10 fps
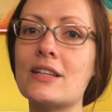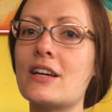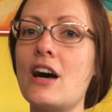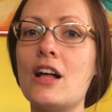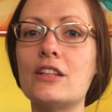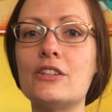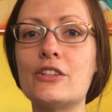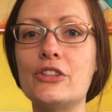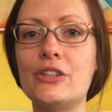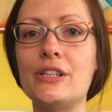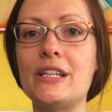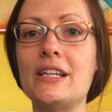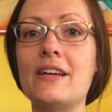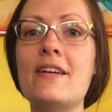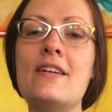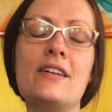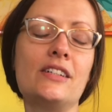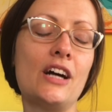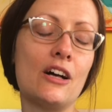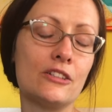color theory,
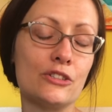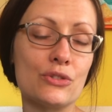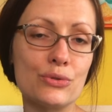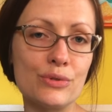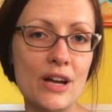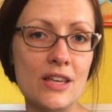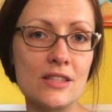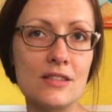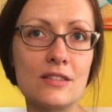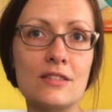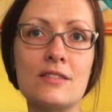color trends,